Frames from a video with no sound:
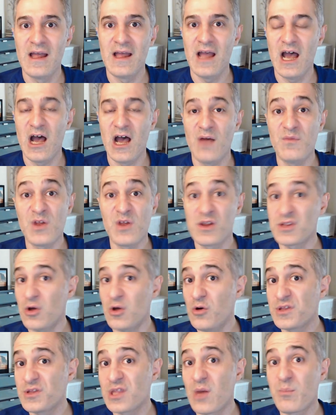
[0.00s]
Uh, there's
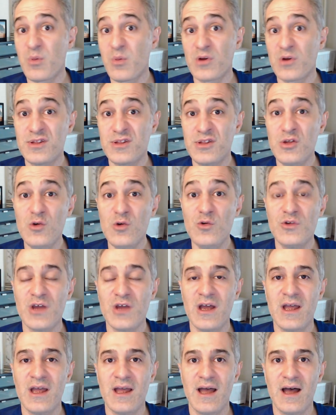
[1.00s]
also a pursuit
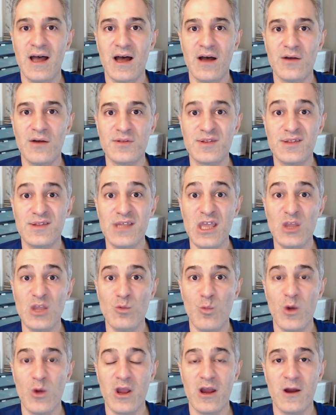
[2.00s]
uh, scene
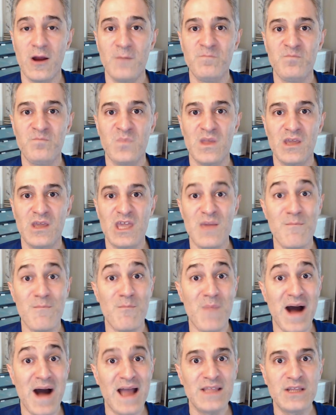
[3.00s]
where he
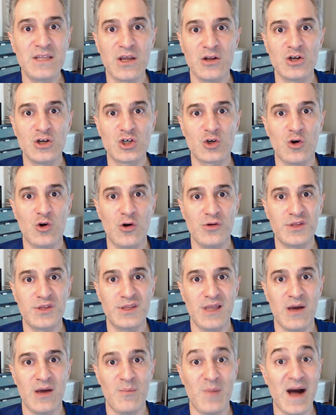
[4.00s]
mind controls
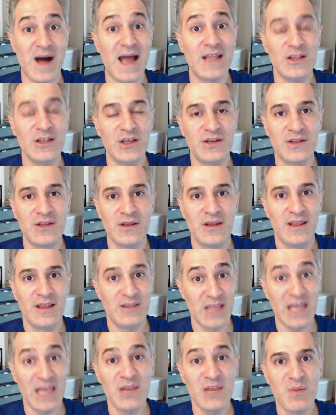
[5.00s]
the pilot, the
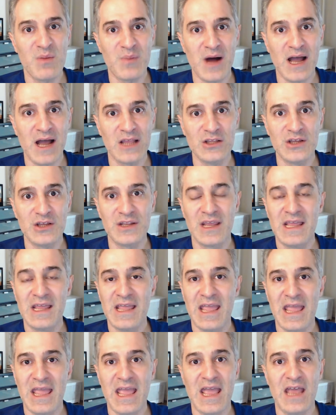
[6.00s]
enemy pilot,
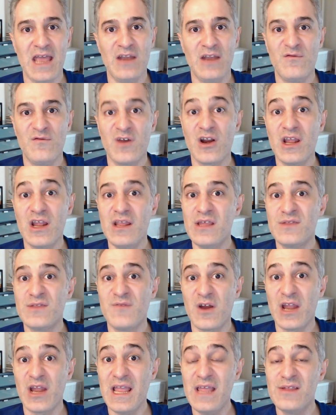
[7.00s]
and very is
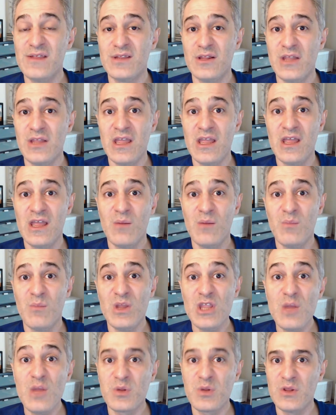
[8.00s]
very easily
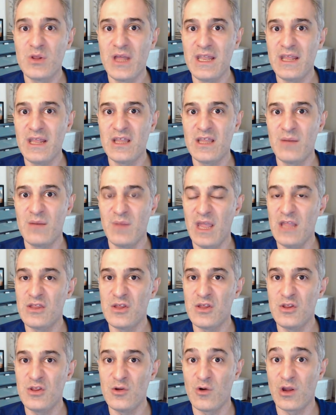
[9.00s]
manipulating them into
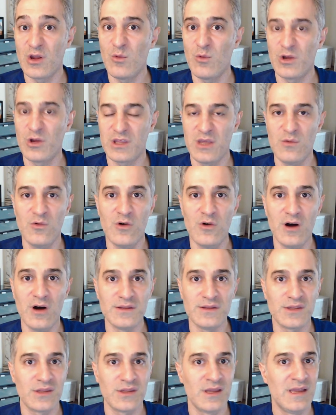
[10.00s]
doing what he
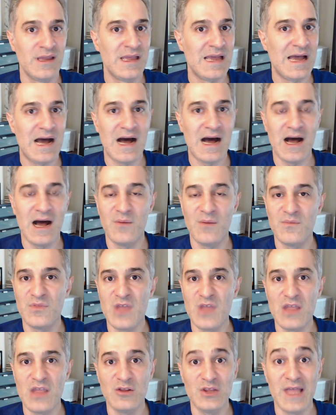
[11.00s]
wants. Um,
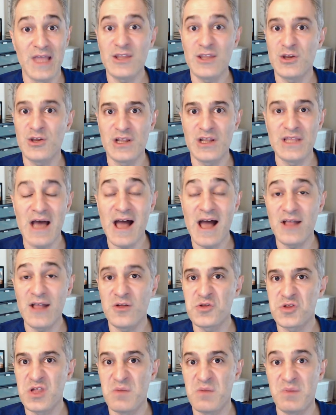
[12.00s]
they land on a Nihil
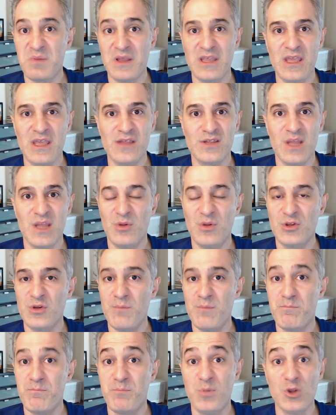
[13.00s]
ship, and he's able to
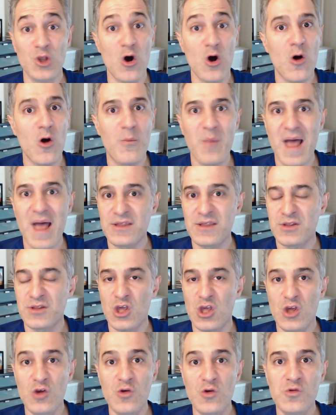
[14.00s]
blow past
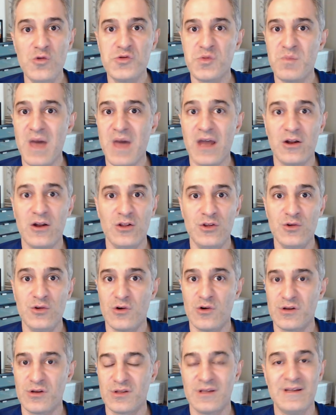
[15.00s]
huge metal
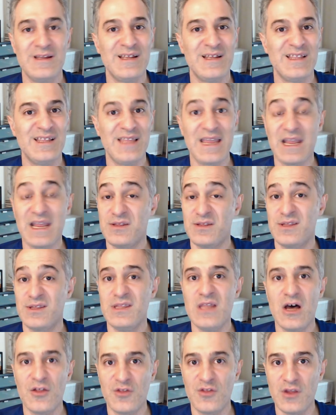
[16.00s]
doors like it's
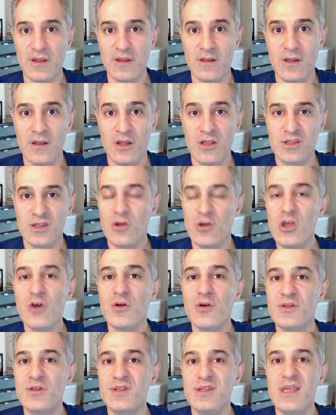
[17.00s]
nothing. So you
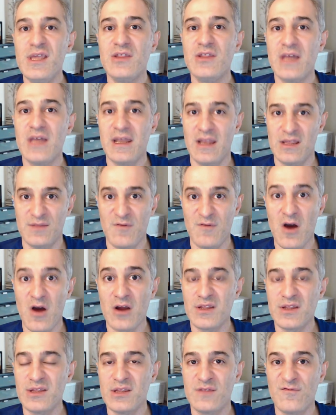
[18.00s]
could see that as far
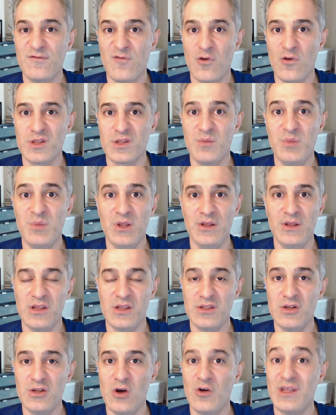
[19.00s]
as his force abilities
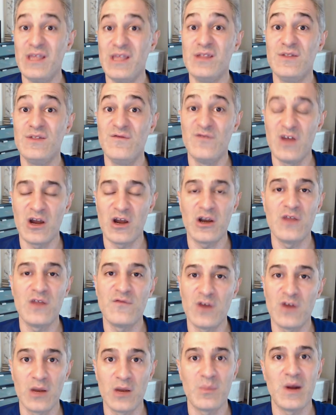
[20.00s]
go, he's very,
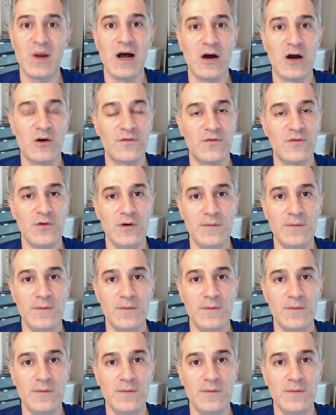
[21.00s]
very powerful.